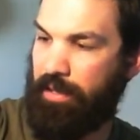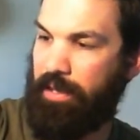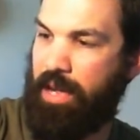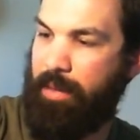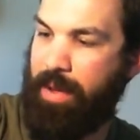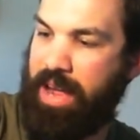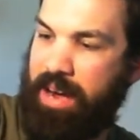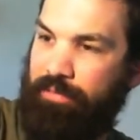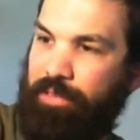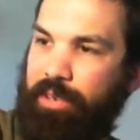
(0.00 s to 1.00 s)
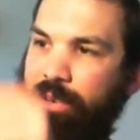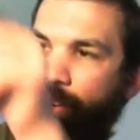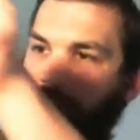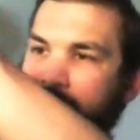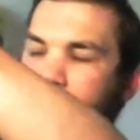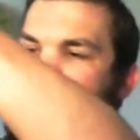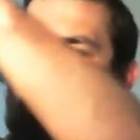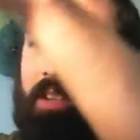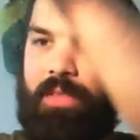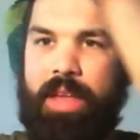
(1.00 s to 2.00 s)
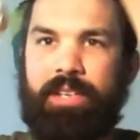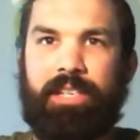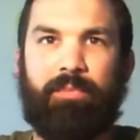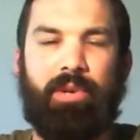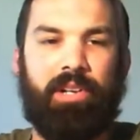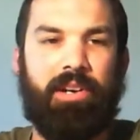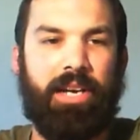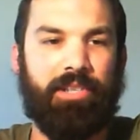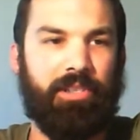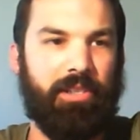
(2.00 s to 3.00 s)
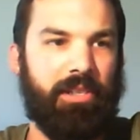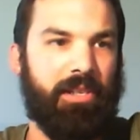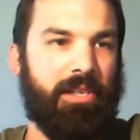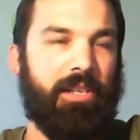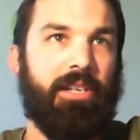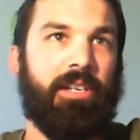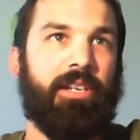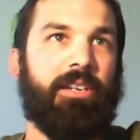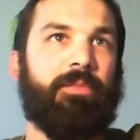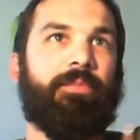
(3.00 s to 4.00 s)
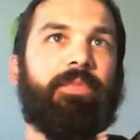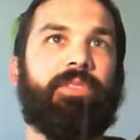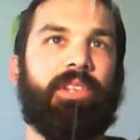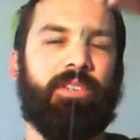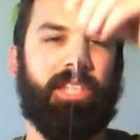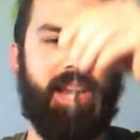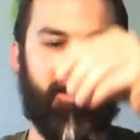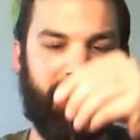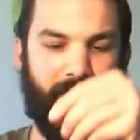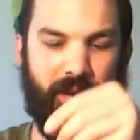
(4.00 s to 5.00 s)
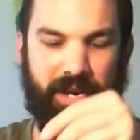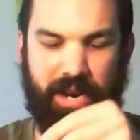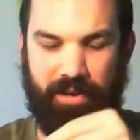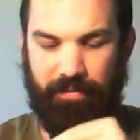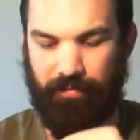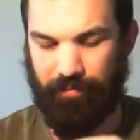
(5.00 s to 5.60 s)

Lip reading: I may have to, I don't know how long that is. That's pretty long, actually. It's all tangled up right now.